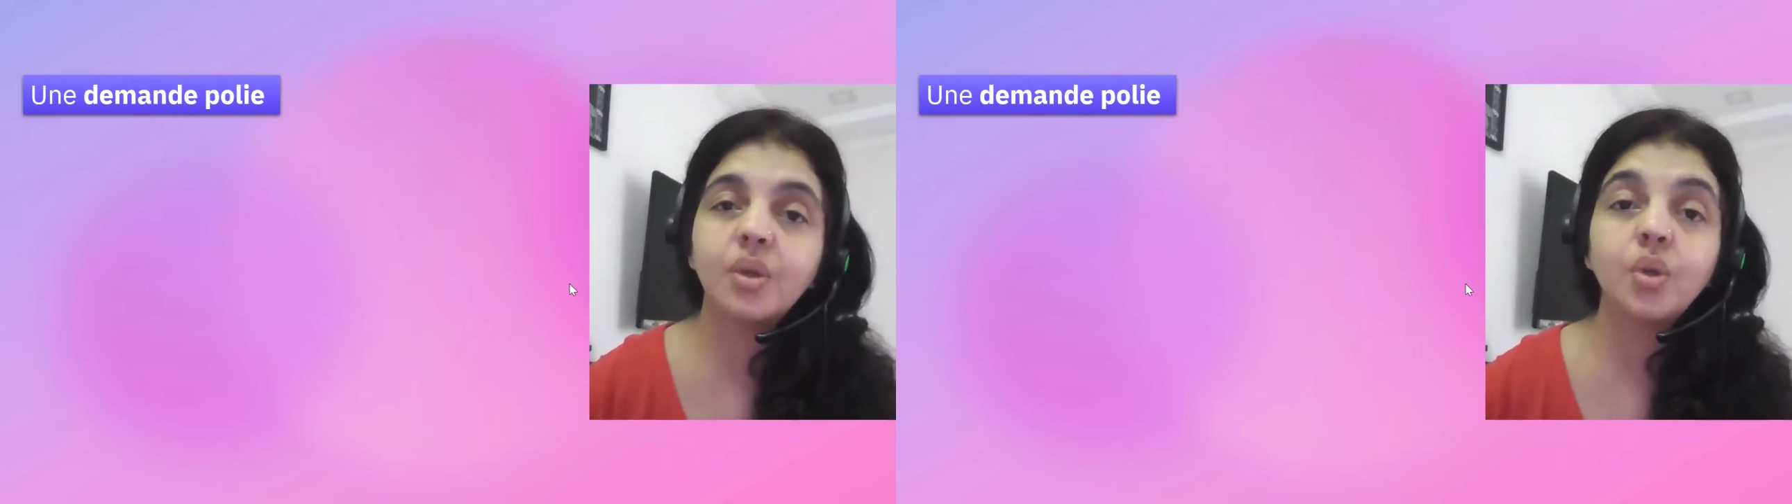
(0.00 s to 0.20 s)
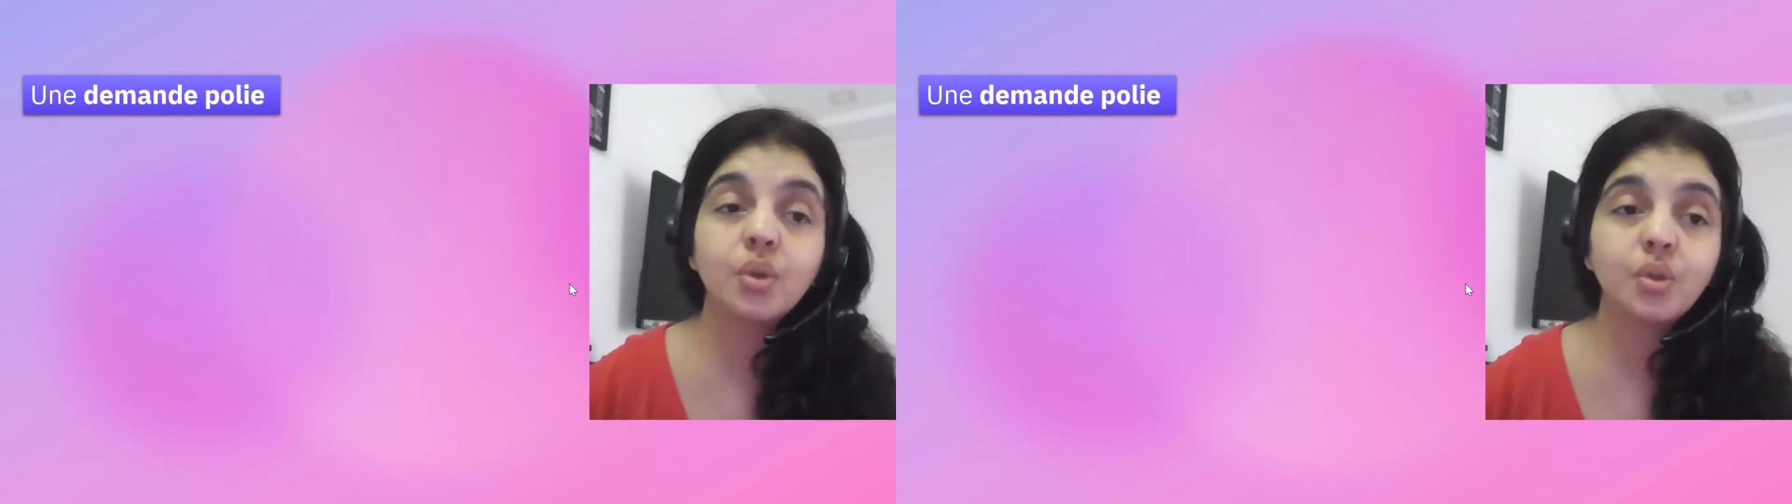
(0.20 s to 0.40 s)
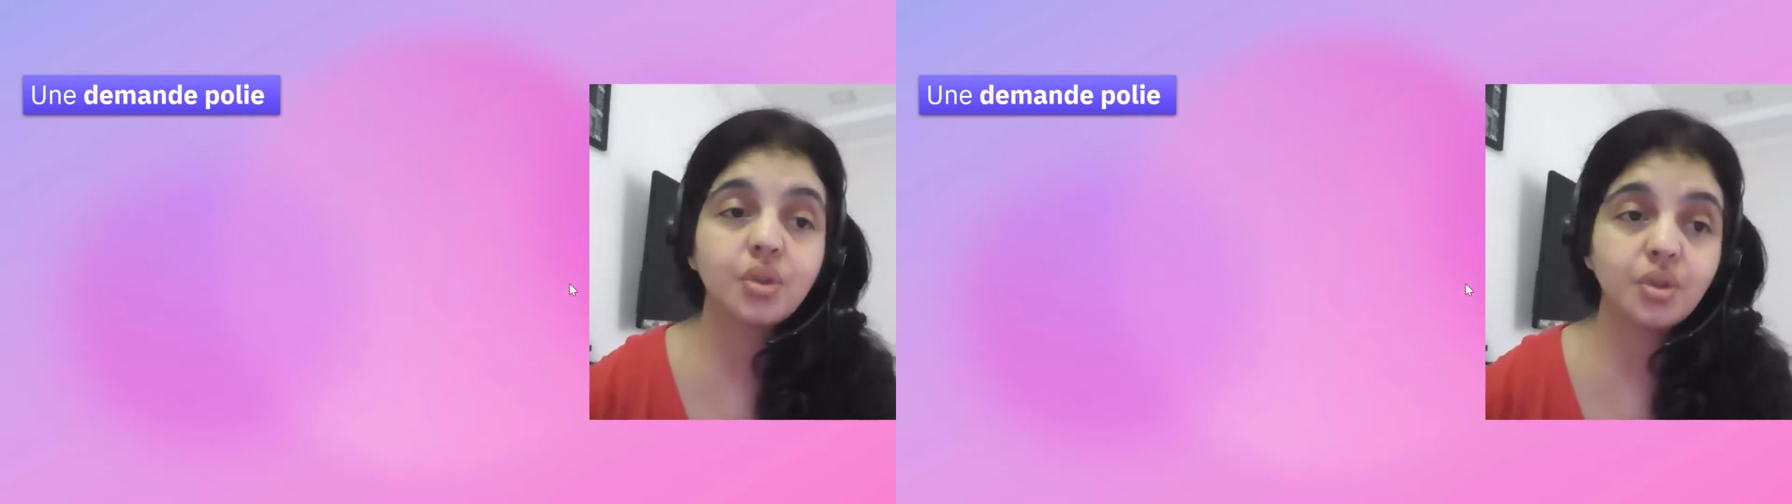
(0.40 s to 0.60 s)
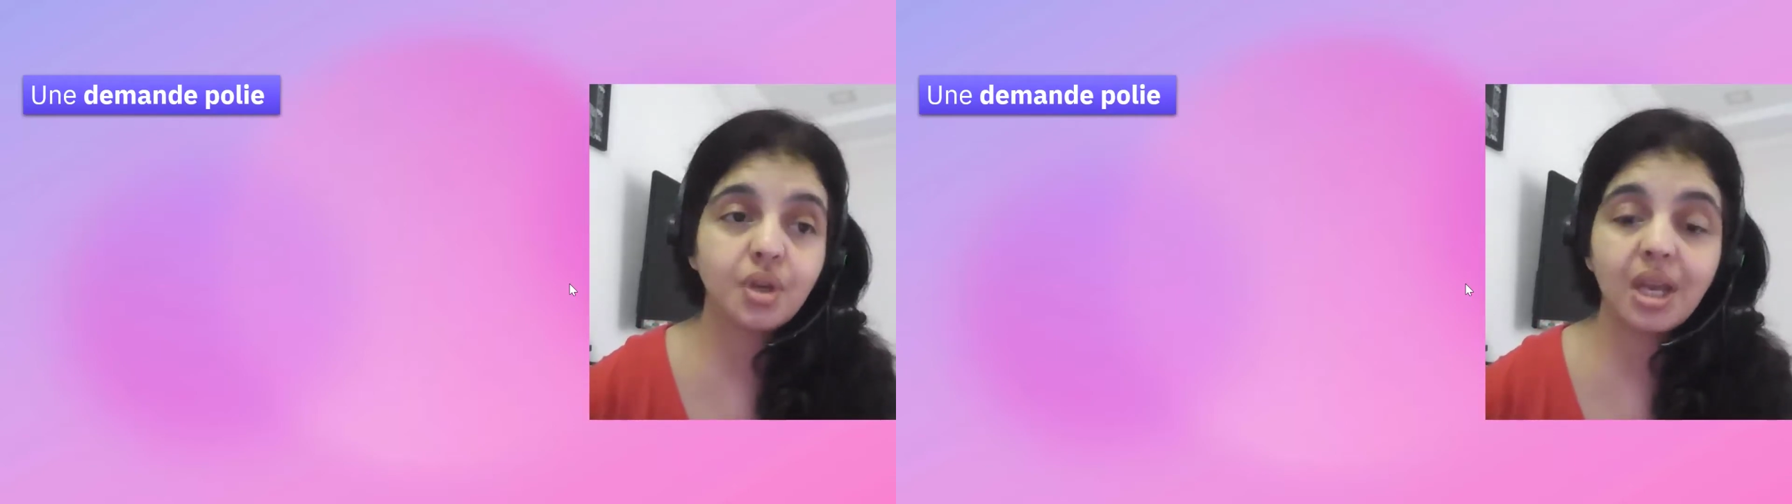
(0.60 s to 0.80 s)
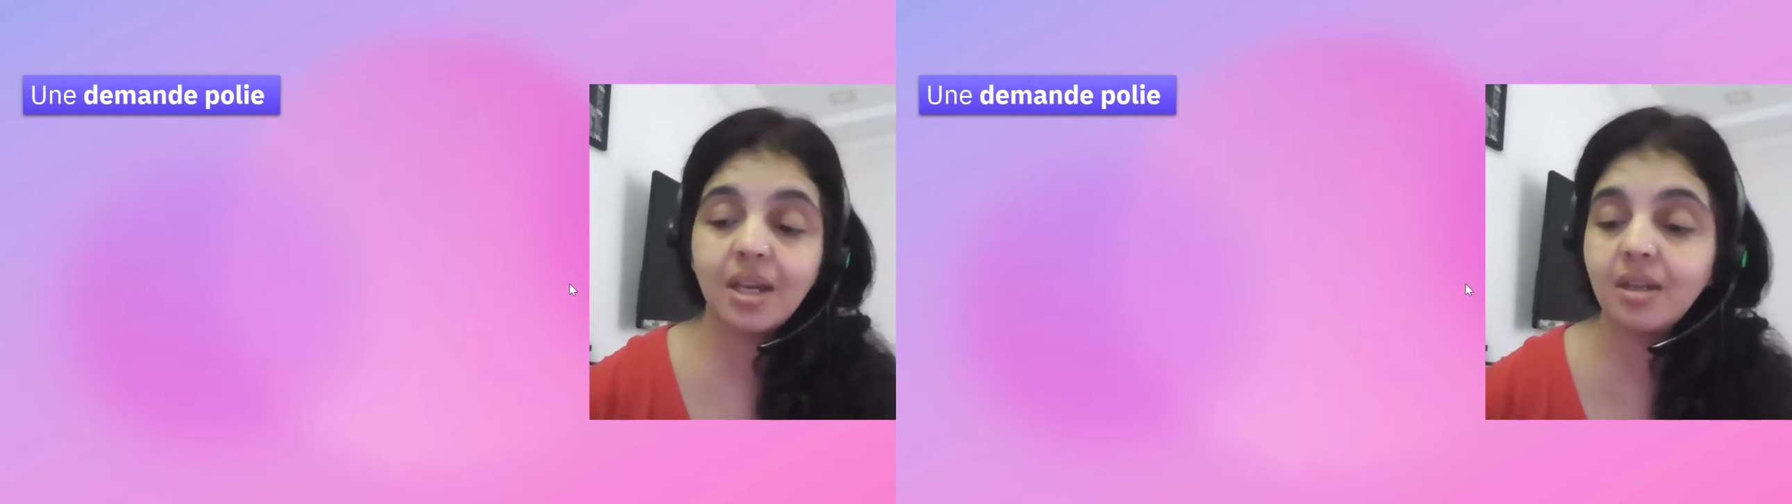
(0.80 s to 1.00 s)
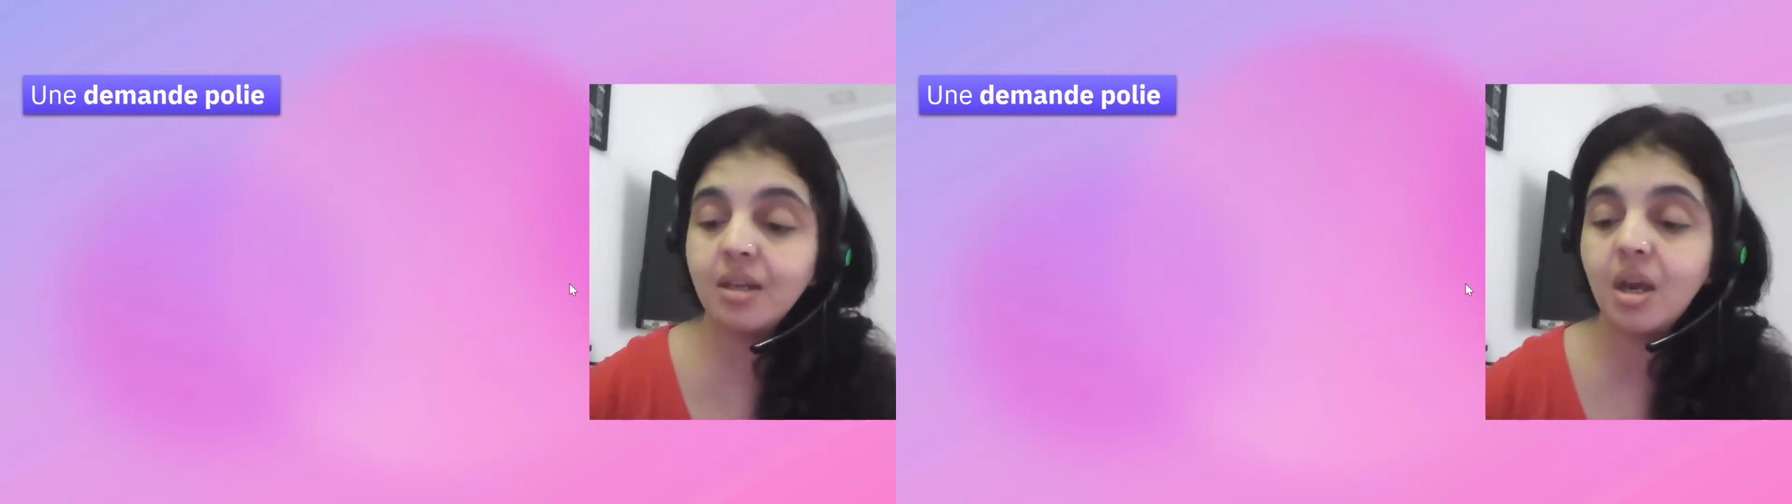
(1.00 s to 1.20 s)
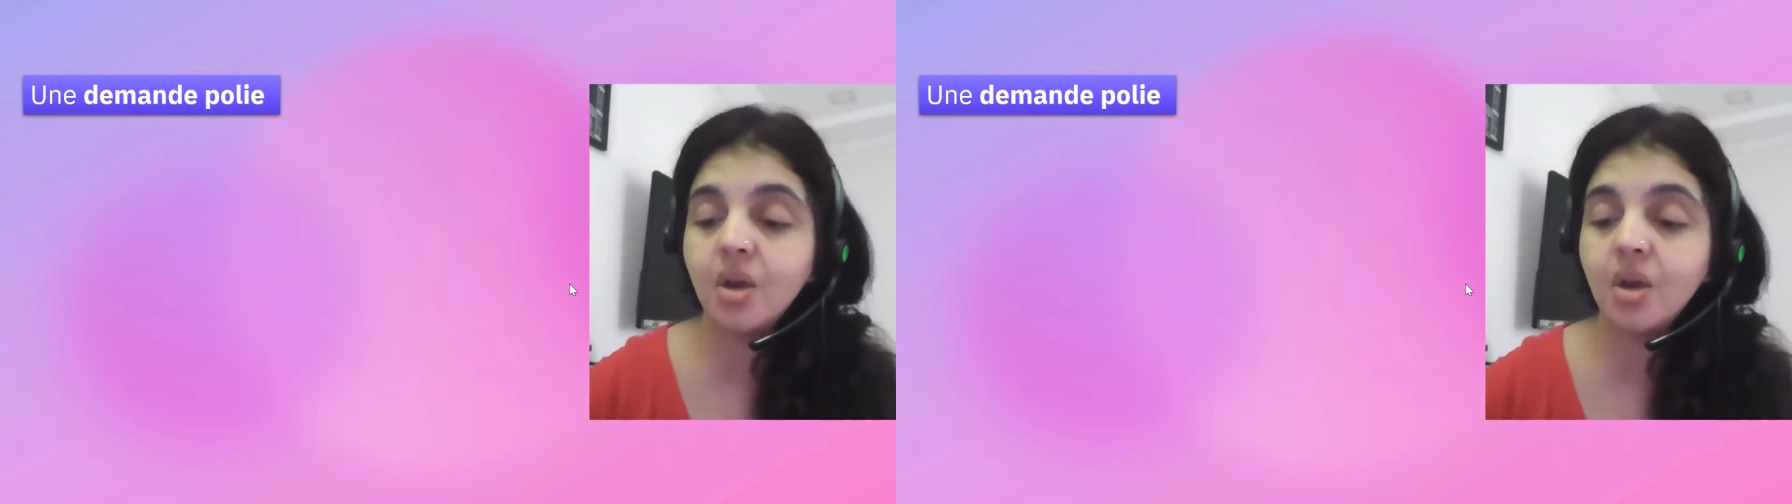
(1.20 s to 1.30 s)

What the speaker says: le conditionnel.